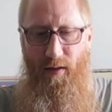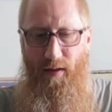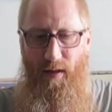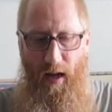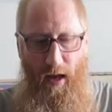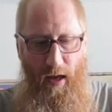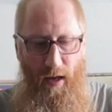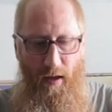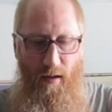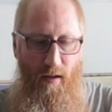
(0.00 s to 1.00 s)
This
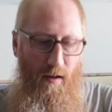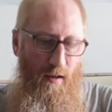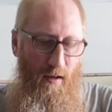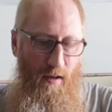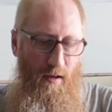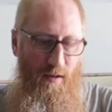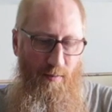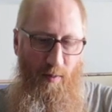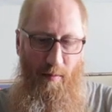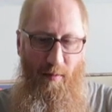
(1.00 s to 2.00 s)
guy
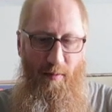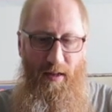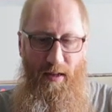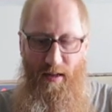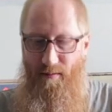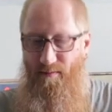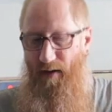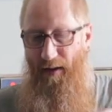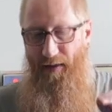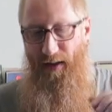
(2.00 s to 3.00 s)
is probably,
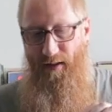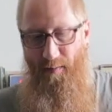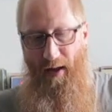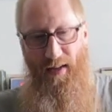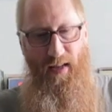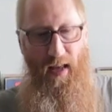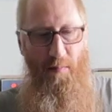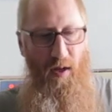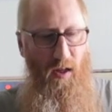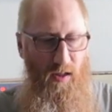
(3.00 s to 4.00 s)
I think it's about
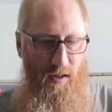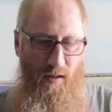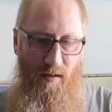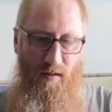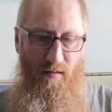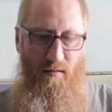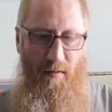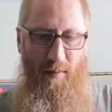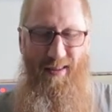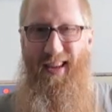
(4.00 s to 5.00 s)
10 bucks,
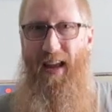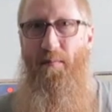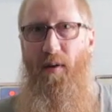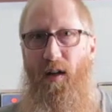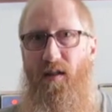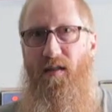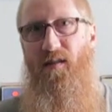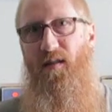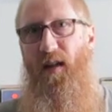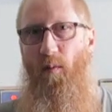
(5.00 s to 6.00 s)
maybe it's 8
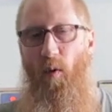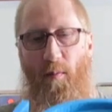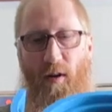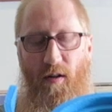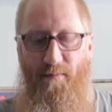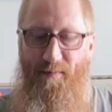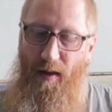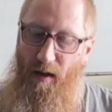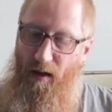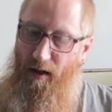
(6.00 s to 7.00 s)
bucks at Walmart.
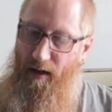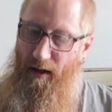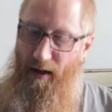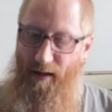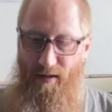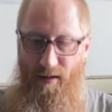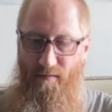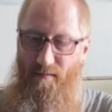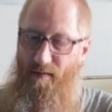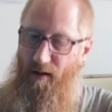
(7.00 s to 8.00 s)

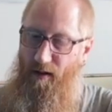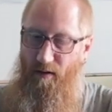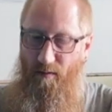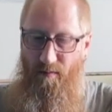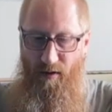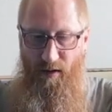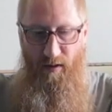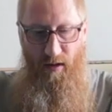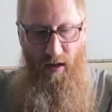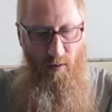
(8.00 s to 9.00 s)
It's,
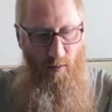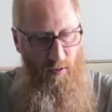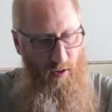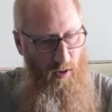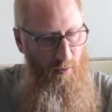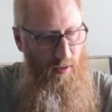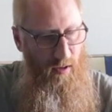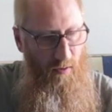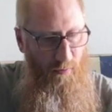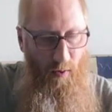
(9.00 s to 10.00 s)
just the old closed
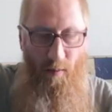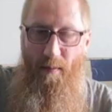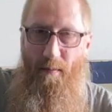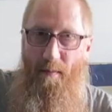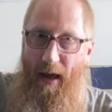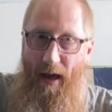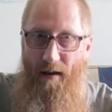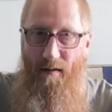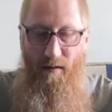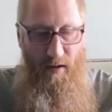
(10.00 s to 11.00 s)
cell foam
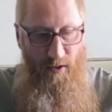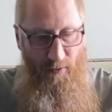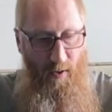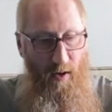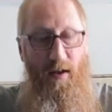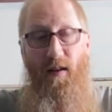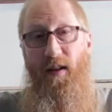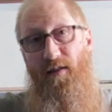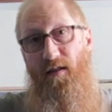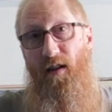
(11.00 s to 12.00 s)
mat. It's fine,
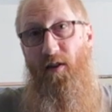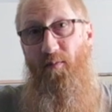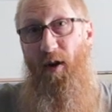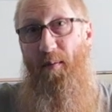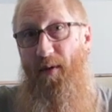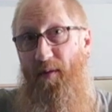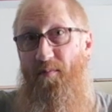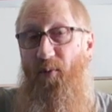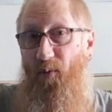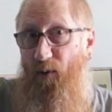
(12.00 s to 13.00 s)
insulative property,
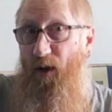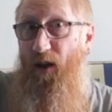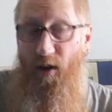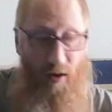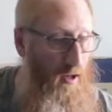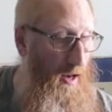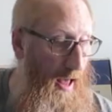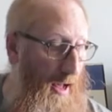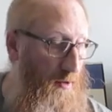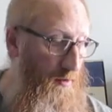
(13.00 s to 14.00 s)
pretty good
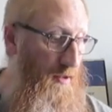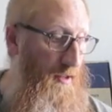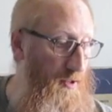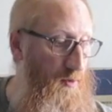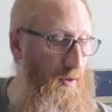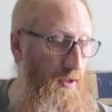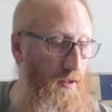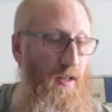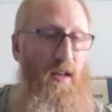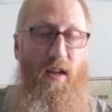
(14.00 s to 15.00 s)
actually. This
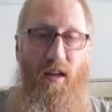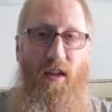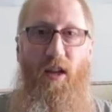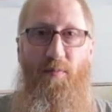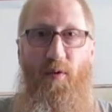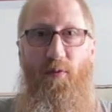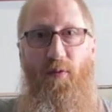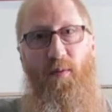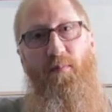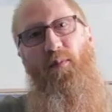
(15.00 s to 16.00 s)
will keep you
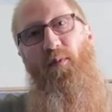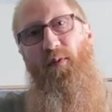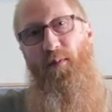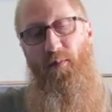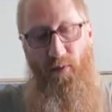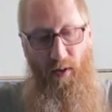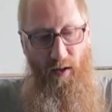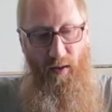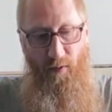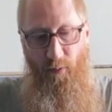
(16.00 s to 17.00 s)
from
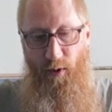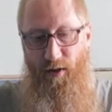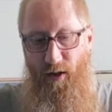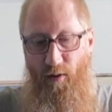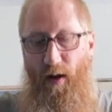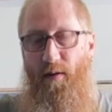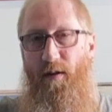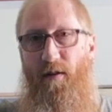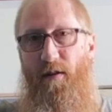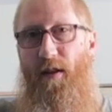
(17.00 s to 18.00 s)
feeling the freezing ground
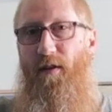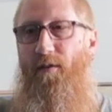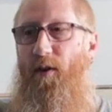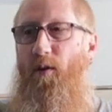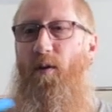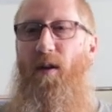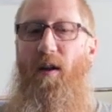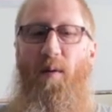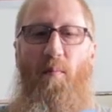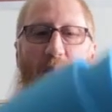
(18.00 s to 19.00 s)
underneath of you.
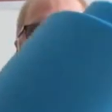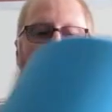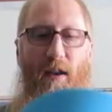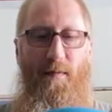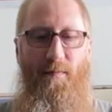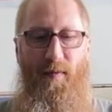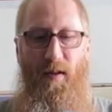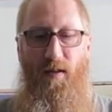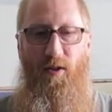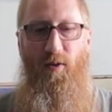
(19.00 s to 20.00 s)
But
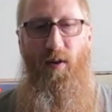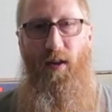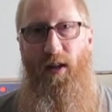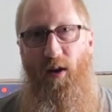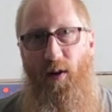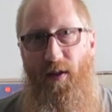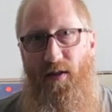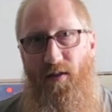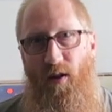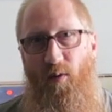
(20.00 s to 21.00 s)
do you want to carry
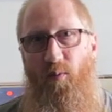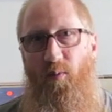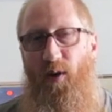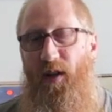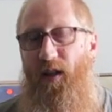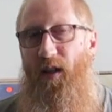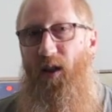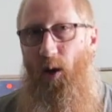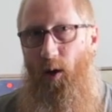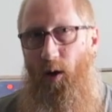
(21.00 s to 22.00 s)
this on a really
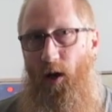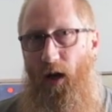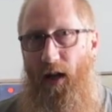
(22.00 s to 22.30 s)
long